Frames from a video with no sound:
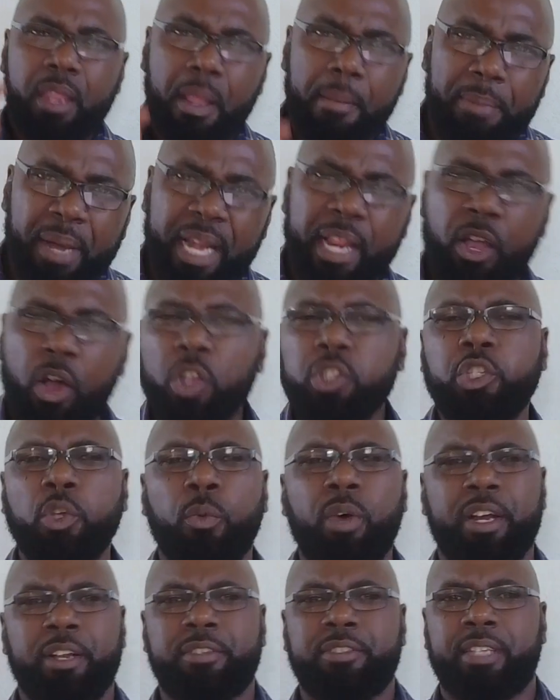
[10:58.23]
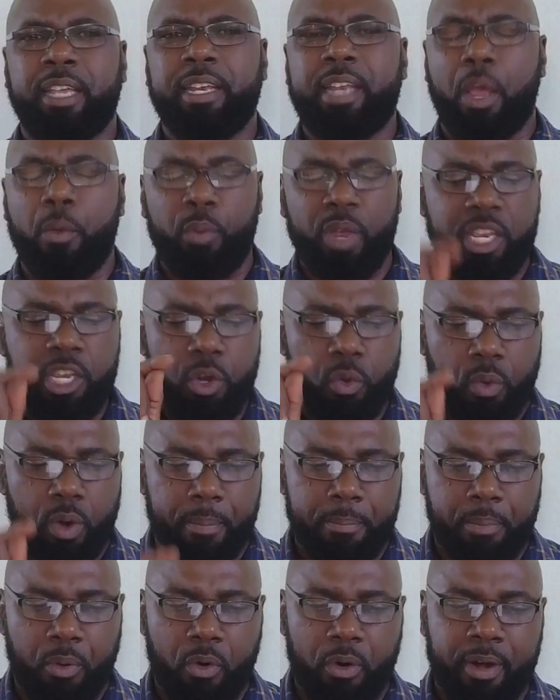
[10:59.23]
But I also want to say that when you
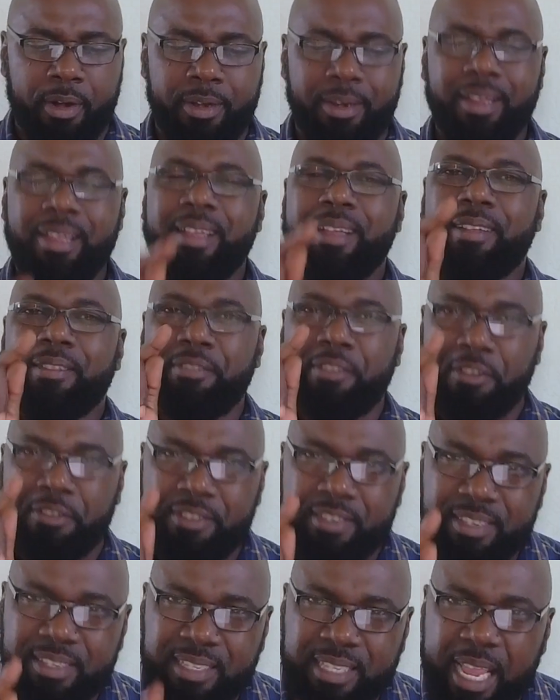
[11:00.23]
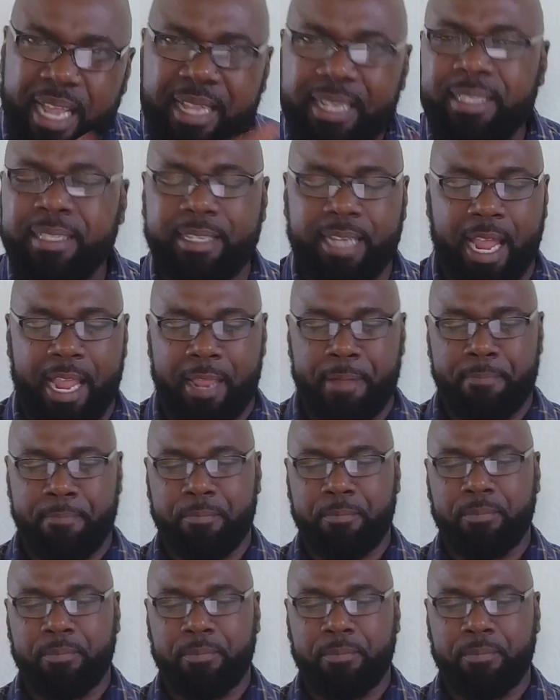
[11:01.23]
were born the second time,